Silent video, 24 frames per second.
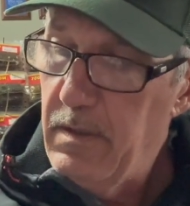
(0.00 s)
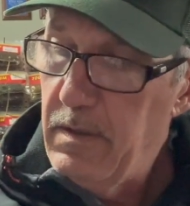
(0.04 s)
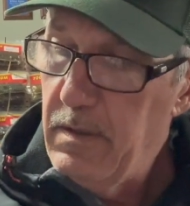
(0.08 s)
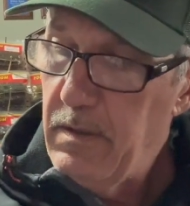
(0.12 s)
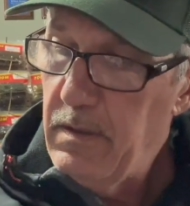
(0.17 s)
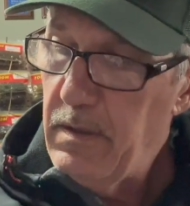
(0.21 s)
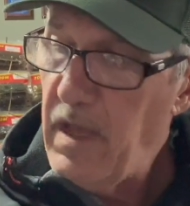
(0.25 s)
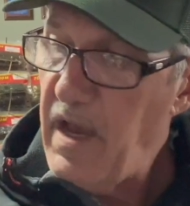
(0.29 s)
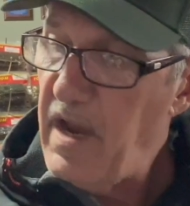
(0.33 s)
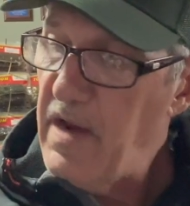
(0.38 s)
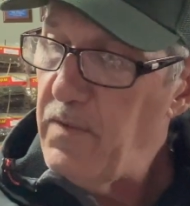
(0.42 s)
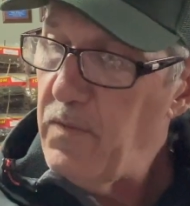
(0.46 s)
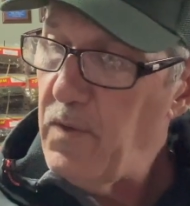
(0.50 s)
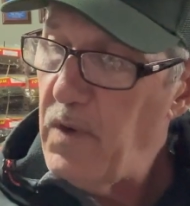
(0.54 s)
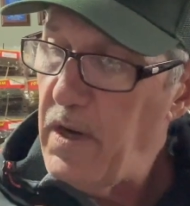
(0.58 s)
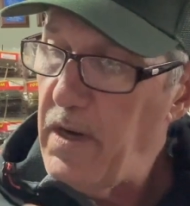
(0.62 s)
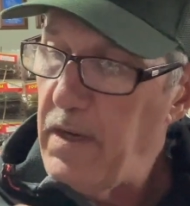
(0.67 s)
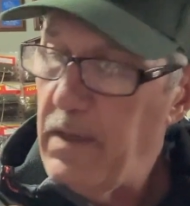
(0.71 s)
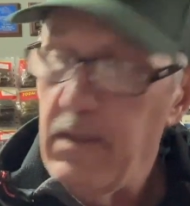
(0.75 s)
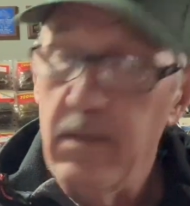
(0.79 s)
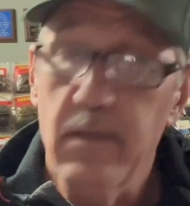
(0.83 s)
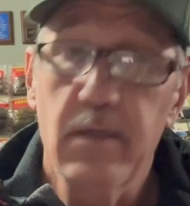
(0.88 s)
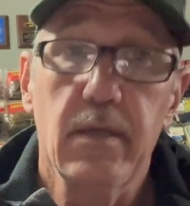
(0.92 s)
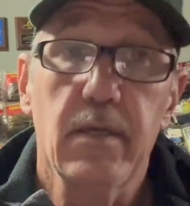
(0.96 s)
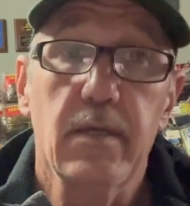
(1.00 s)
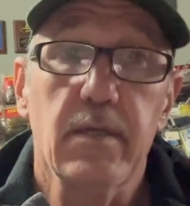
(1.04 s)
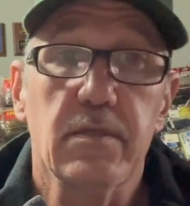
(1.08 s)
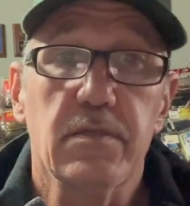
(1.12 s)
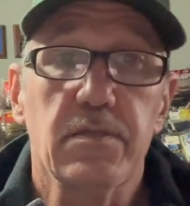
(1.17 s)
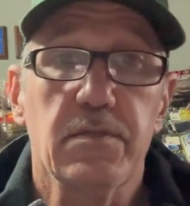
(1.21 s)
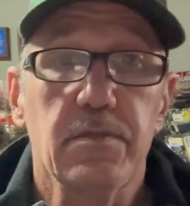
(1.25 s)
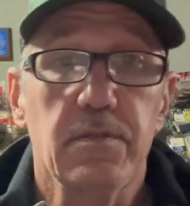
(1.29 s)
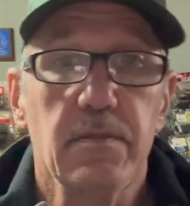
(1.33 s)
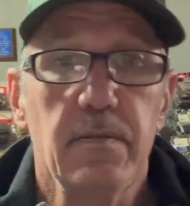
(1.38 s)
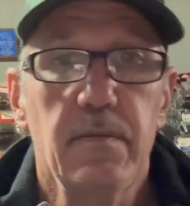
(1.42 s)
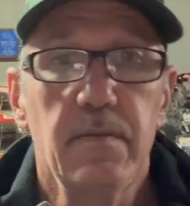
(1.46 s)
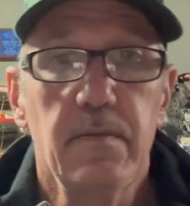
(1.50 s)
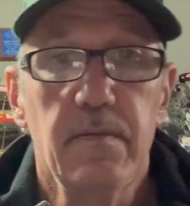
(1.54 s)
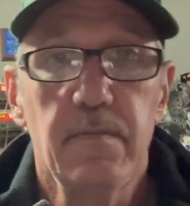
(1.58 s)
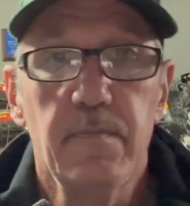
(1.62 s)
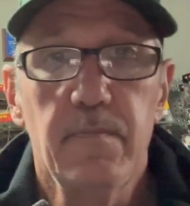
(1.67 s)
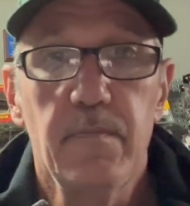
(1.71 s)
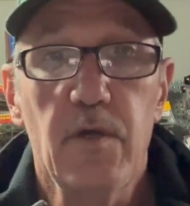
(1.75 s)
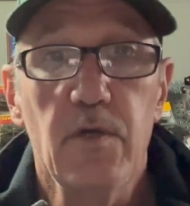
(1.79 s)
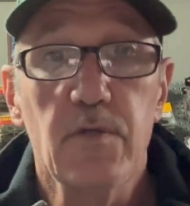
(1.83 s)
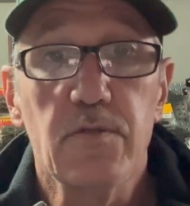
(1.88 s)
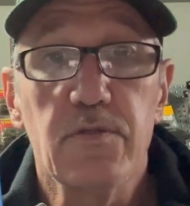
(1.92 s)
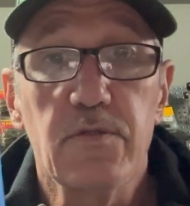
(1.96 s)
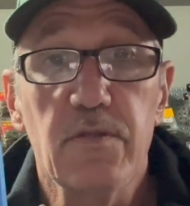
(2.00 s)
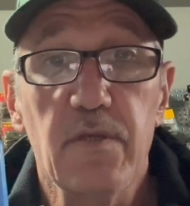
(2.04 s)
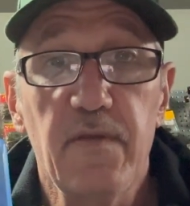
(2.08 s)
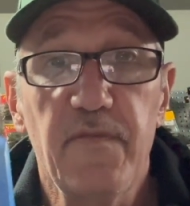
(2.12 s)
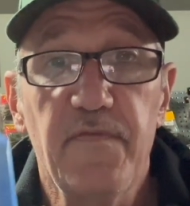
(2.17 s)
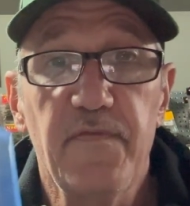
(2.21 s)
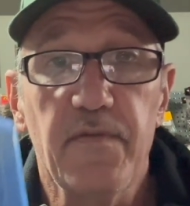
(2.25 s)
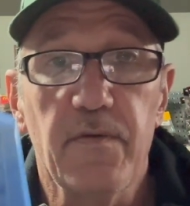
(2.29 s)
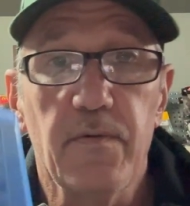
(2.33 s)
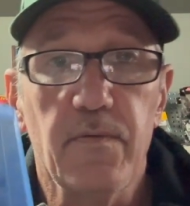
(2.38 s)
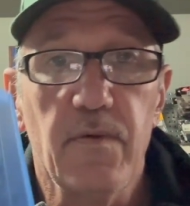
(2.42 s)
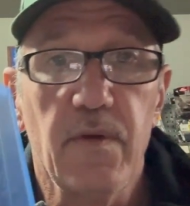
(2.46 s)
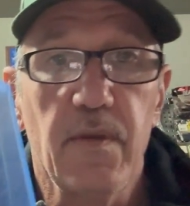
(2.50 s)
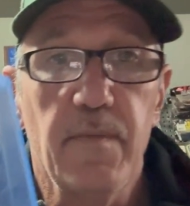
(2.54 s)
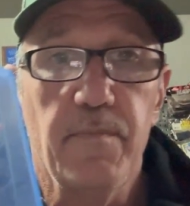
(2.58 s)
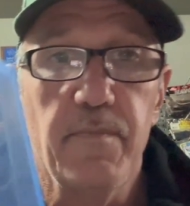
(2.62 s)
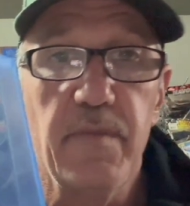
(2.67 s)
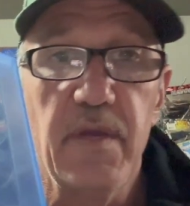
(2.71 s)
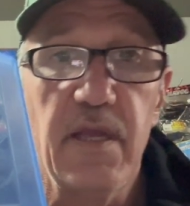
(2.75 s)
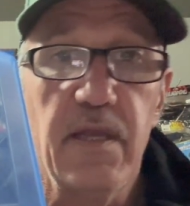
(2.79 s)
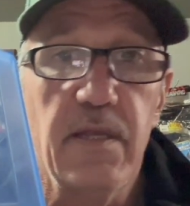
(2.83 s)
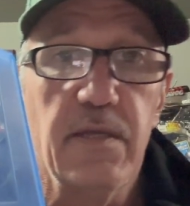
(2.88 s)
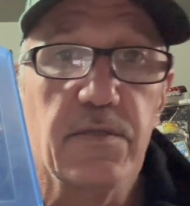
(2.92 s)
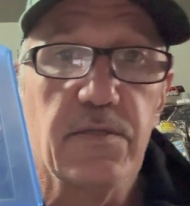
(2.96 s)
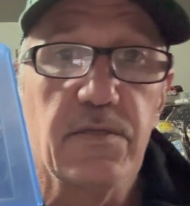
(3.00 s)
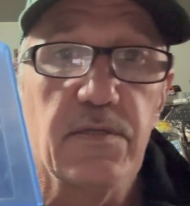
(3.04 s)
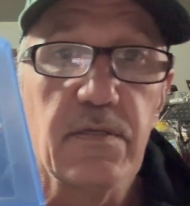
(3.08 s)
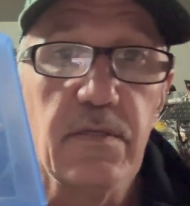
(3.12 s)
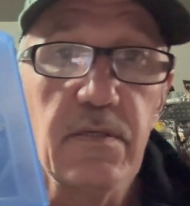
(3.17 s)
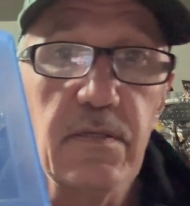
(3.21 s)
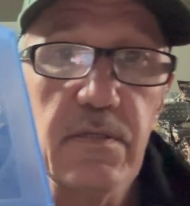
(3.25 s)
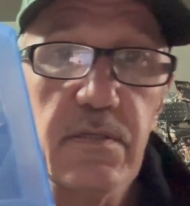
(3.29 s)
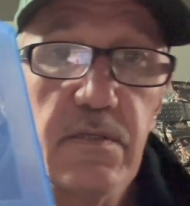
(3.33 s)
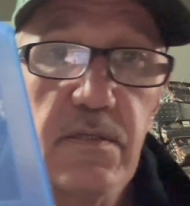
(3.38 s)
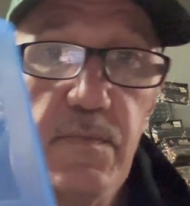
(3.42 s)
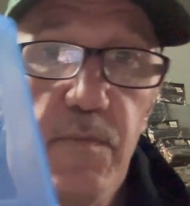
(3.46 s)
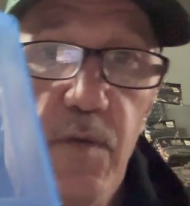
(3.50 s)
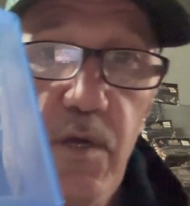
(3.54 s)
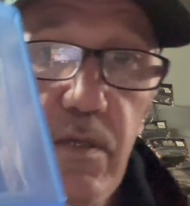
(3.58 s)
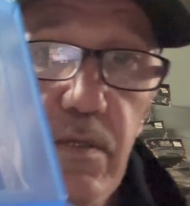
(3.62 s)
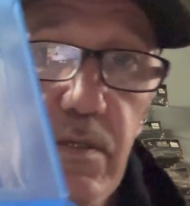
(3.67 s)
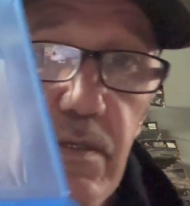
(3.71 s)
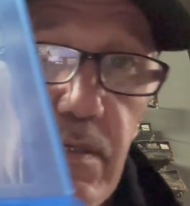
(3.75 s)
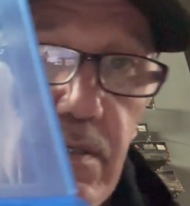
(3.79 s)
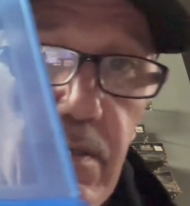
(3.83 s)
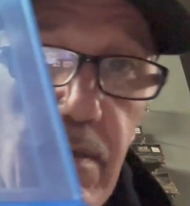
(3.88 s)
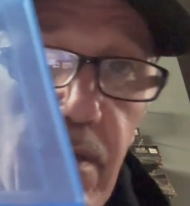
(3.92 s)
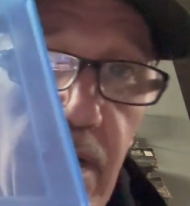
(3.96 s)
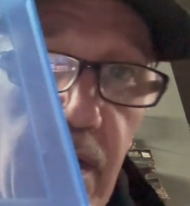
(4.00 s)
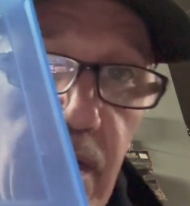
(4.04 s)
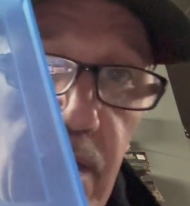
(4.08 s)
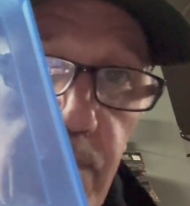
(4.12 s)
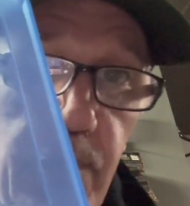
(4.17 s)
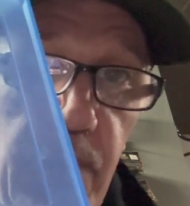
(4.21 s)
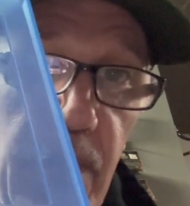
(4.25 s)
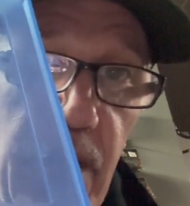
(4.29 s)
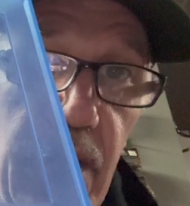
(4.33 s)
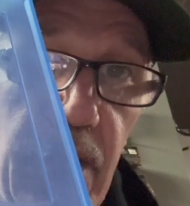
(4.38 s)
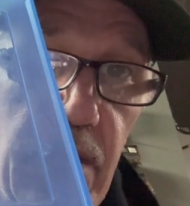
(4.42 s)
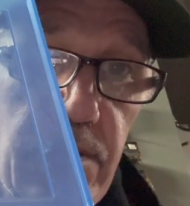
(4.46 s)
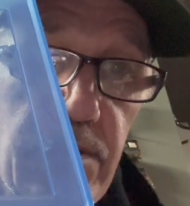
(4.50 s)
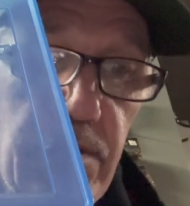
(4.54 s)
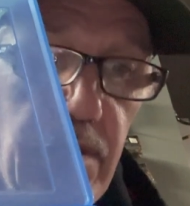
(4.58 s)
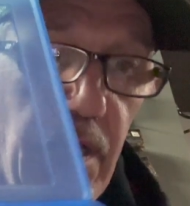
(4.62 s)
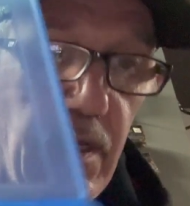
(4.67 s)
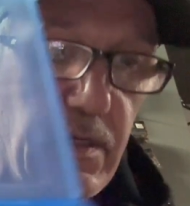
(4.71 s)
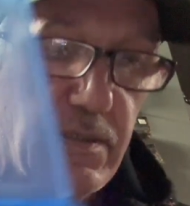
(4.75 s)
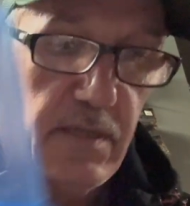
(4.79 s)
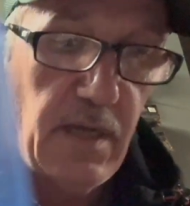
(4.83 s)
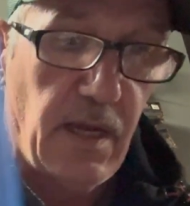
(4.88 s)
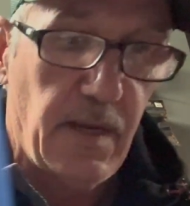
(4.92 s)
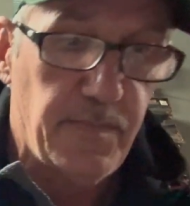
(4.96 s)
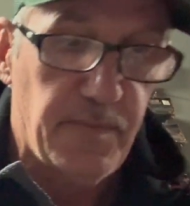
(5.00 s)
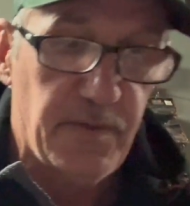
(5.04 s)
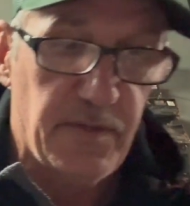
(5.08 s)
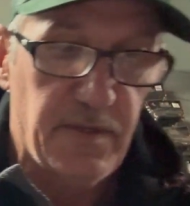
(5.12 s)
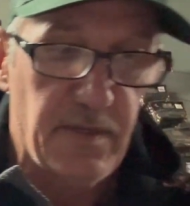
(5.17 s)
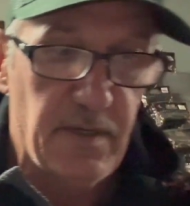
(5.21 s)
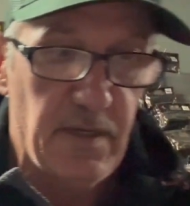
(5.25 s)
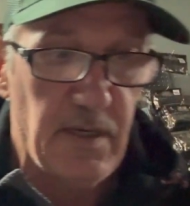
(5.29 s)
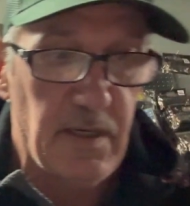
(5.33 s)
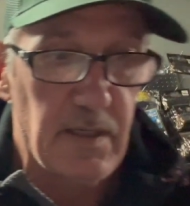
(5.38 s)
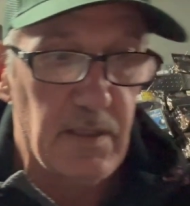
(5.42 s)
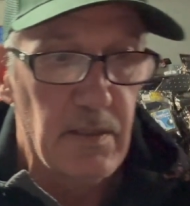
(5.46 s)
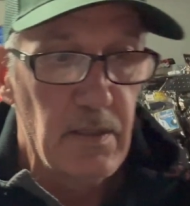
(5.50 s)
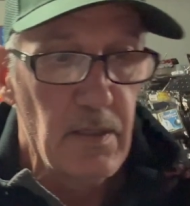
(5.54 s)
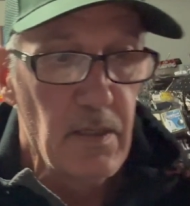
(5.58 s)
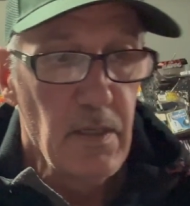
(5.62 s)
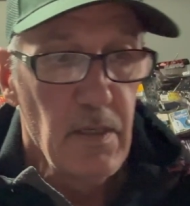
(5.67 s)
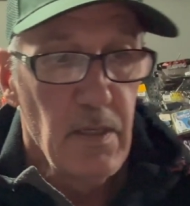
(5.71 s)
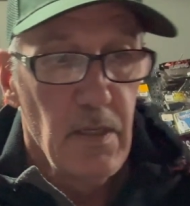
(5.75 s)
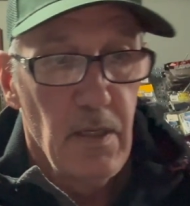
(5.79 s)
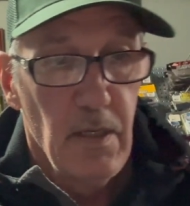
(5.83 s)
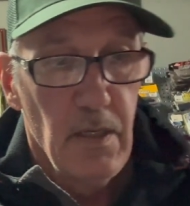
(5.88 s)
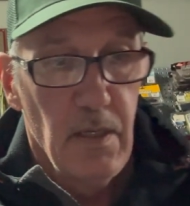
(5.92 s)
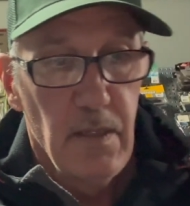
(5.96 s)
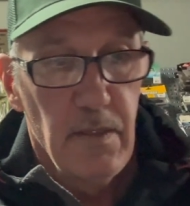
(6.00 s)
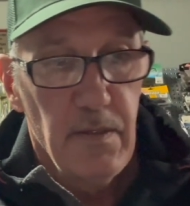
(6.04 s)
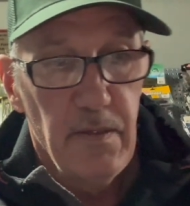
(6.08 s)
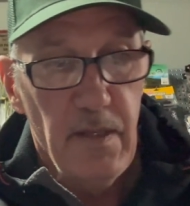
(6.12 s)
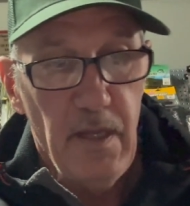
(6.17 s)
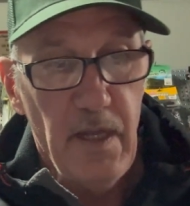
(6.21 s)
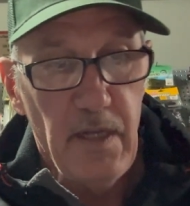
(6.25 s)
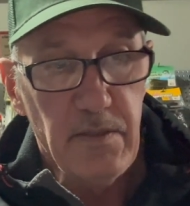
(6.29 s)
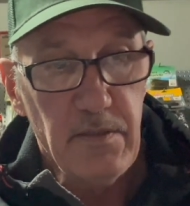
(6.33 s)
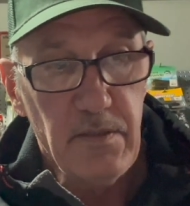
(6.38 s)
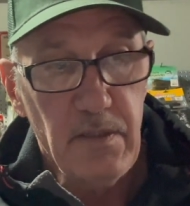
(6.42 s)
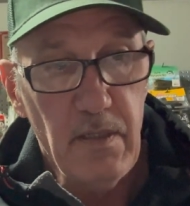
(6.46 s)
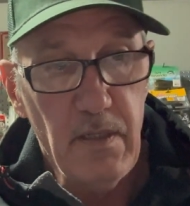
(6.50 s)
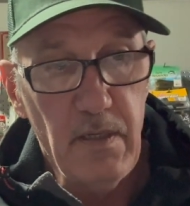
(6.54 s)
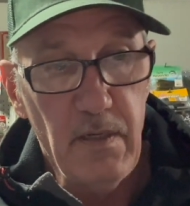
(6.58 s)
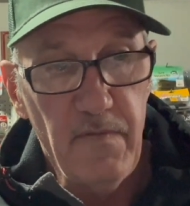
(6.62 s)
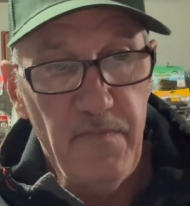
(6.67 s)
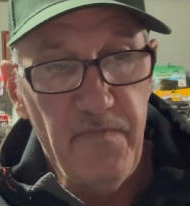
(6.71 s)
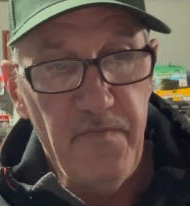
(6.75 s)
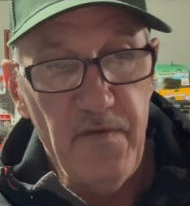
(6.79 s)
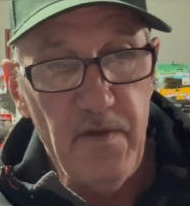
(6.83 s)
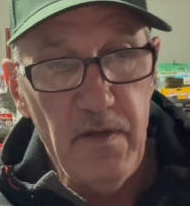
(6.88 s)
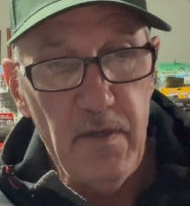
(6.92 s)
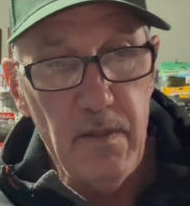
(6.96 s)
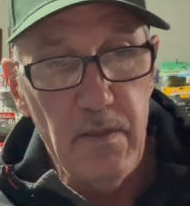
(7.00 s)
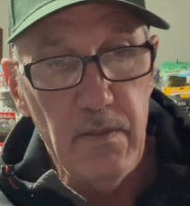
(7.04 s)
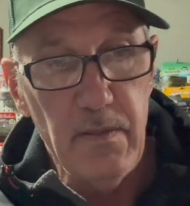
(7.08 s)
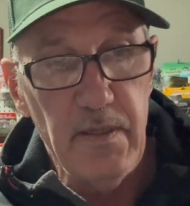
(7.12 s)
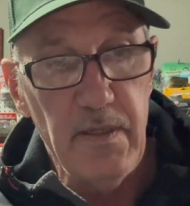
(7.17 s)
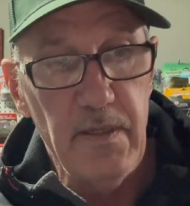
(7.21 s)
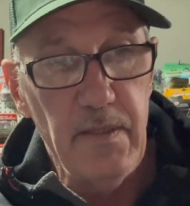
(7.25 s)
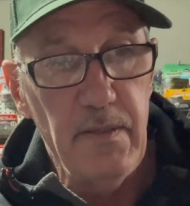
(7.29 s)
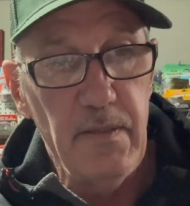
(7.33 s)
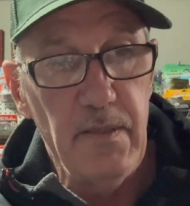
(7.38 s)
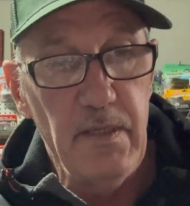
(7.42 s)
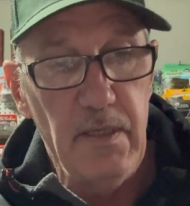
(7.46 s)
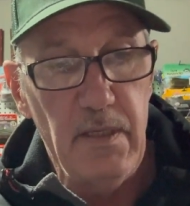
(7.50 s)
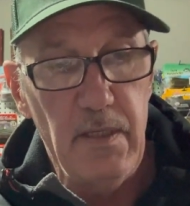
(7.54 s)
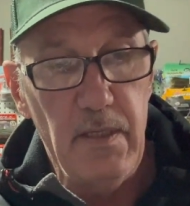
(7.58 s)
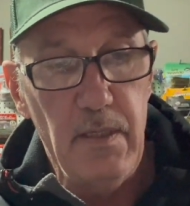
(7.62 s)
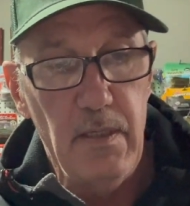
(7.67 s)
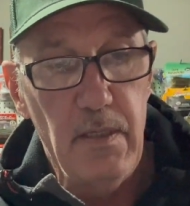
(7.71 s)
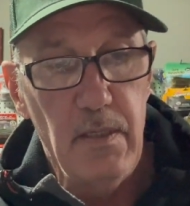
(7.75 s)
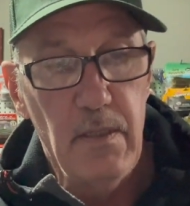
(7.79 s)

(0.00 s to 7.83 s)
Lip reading: Light wire hooks, mostly for rip baits, smaller crankbaits, that type of thing. That's going to fall in the